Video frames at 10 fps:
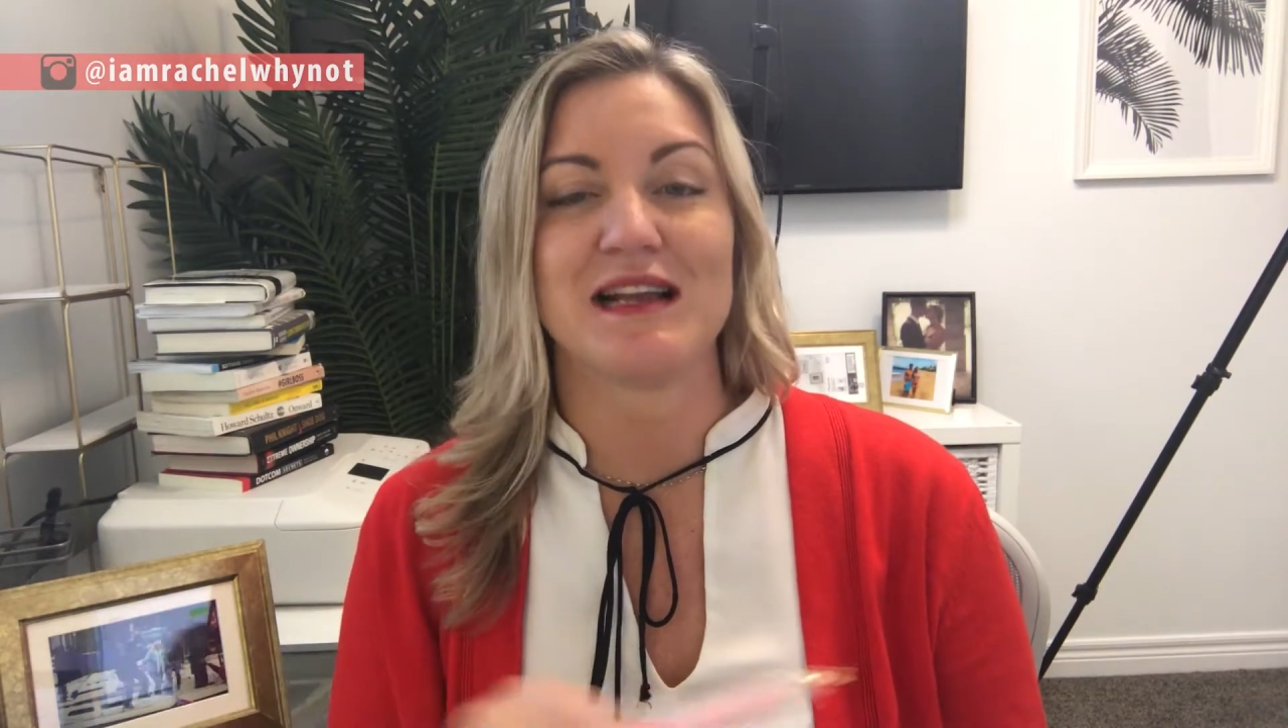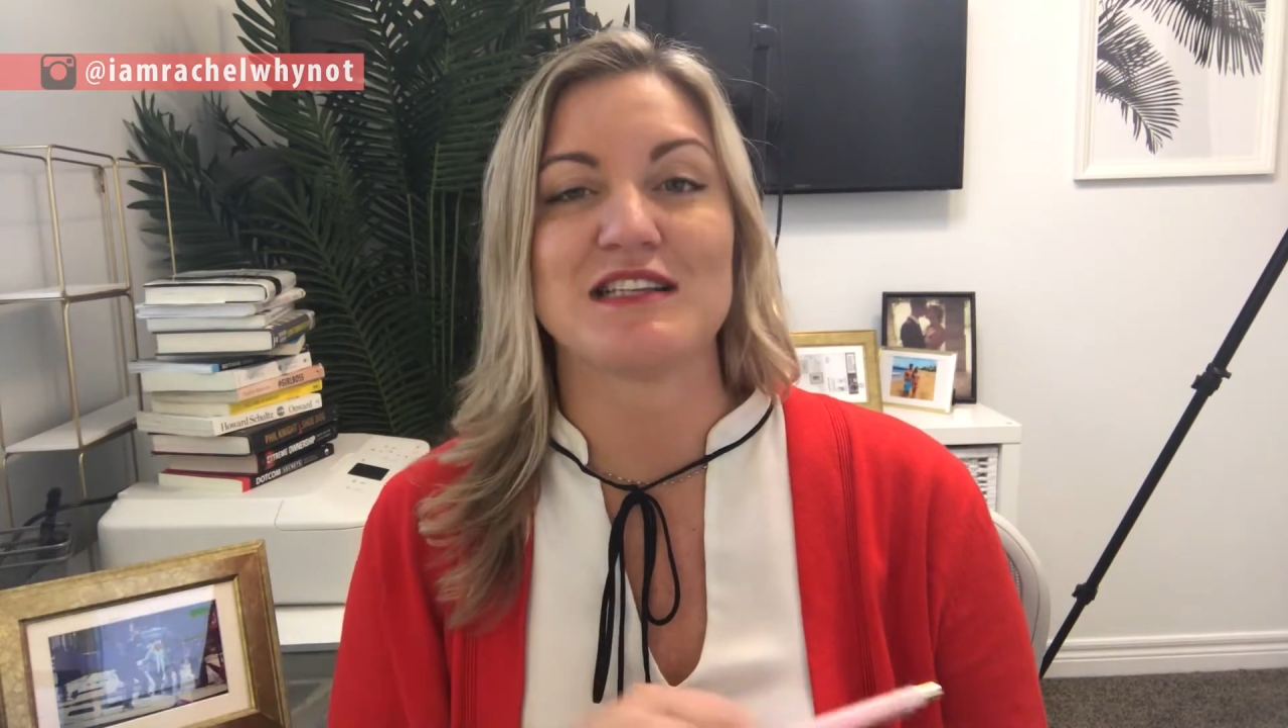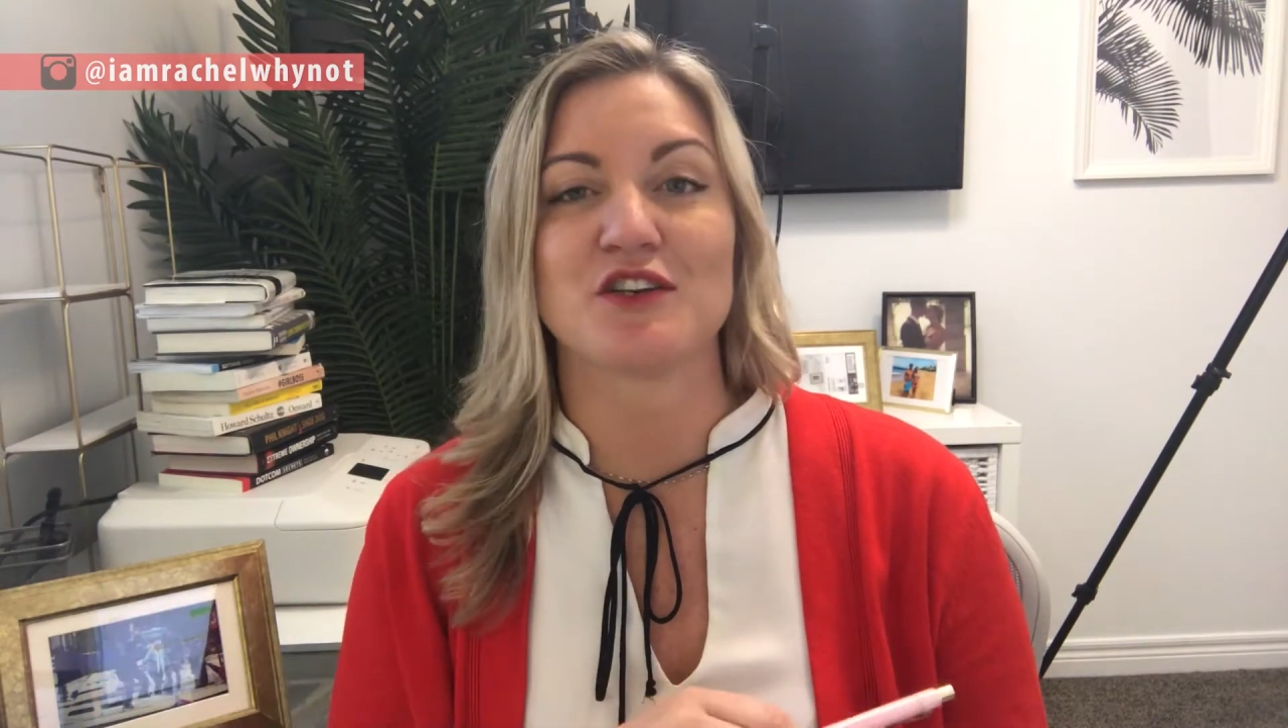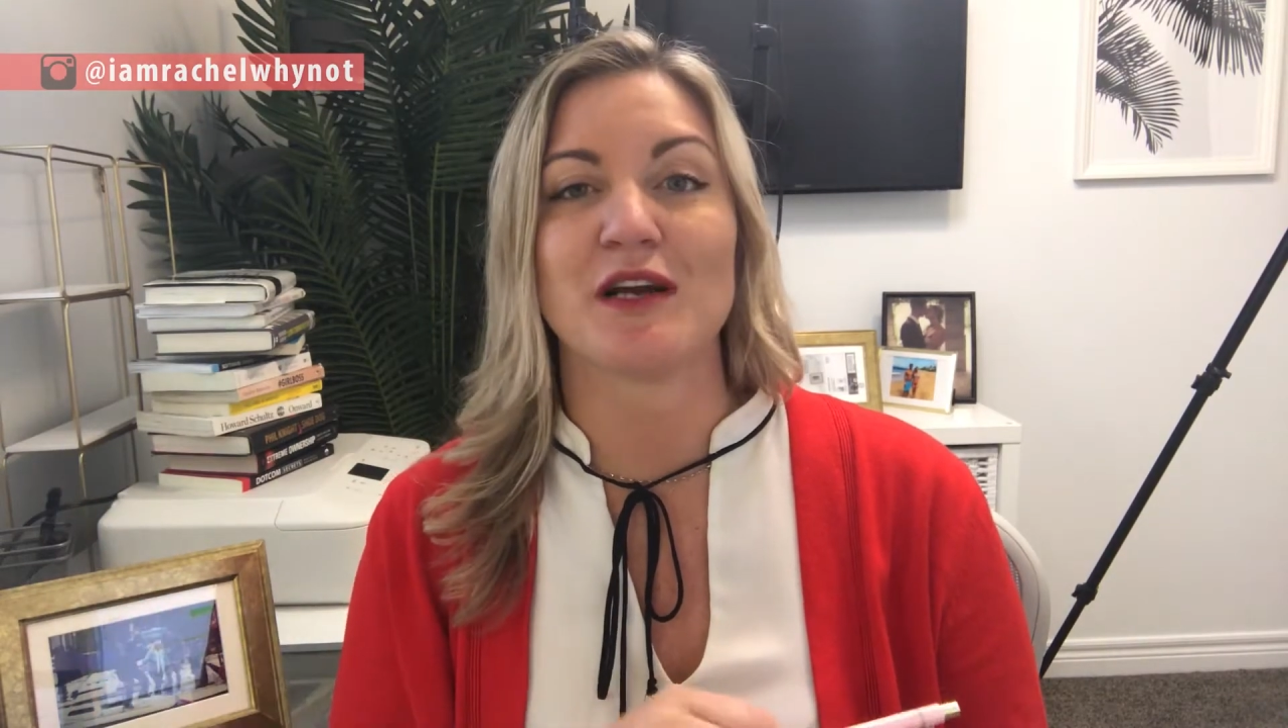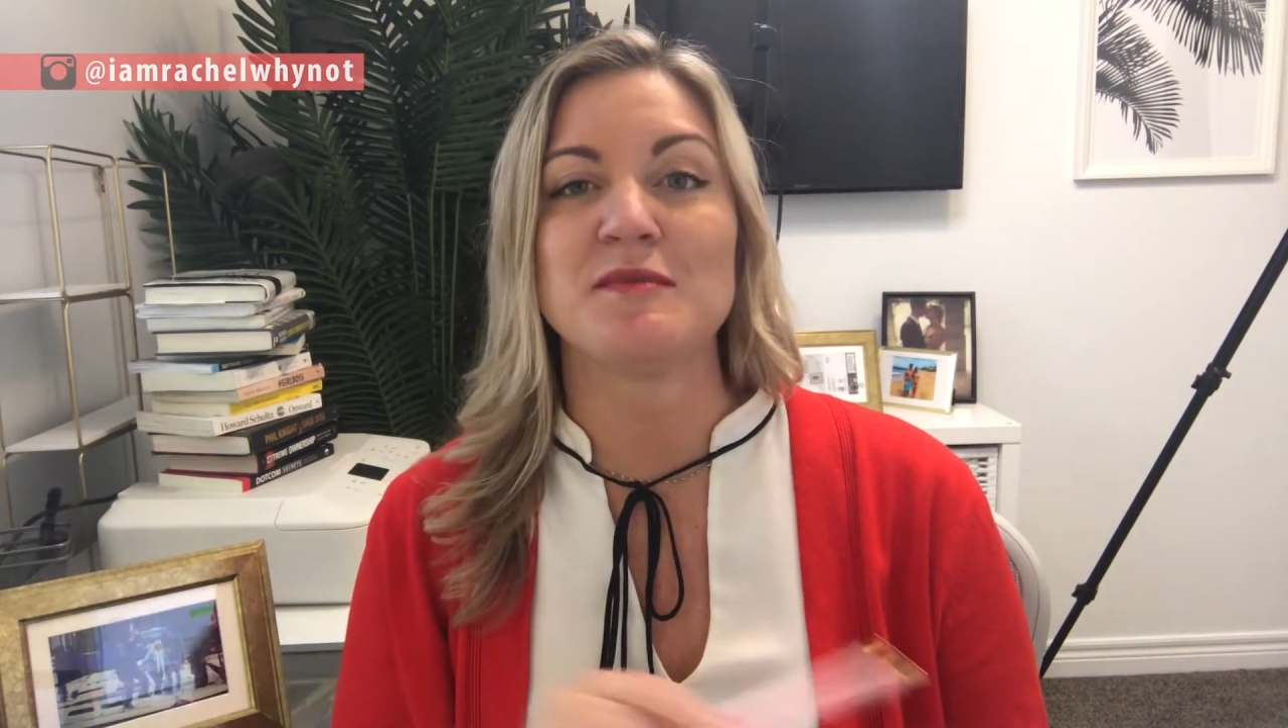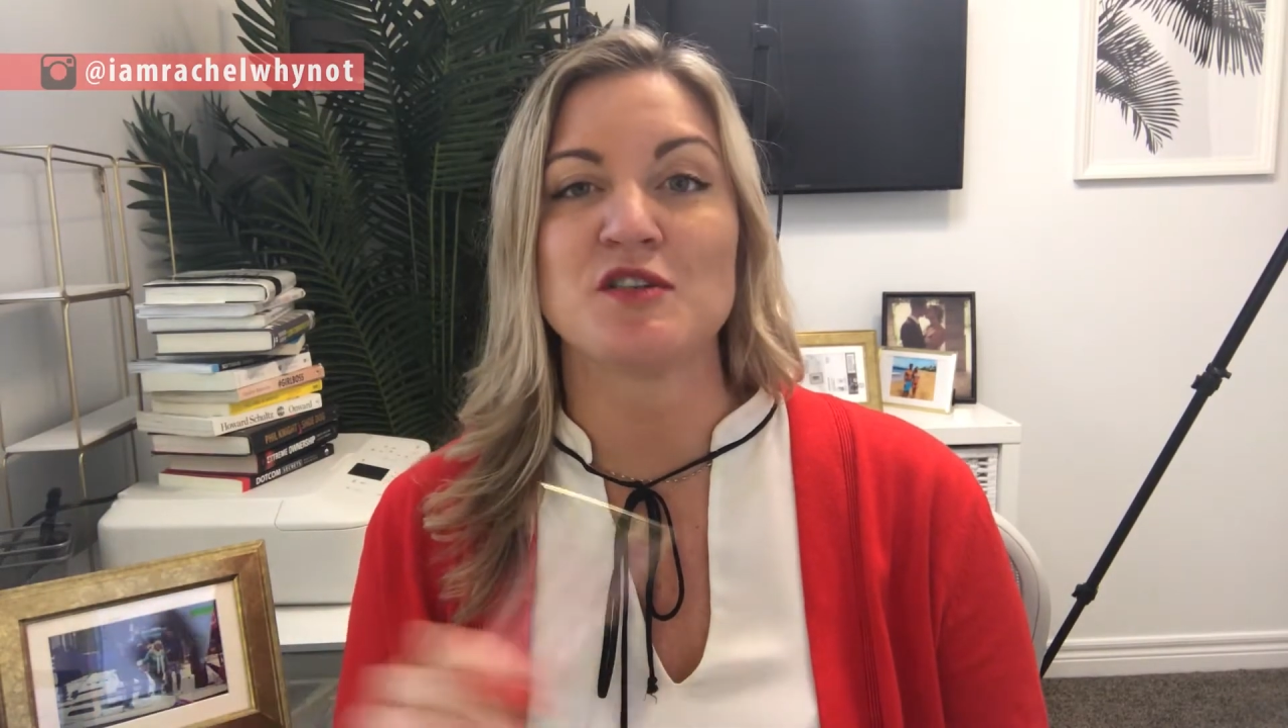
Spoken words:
Instagram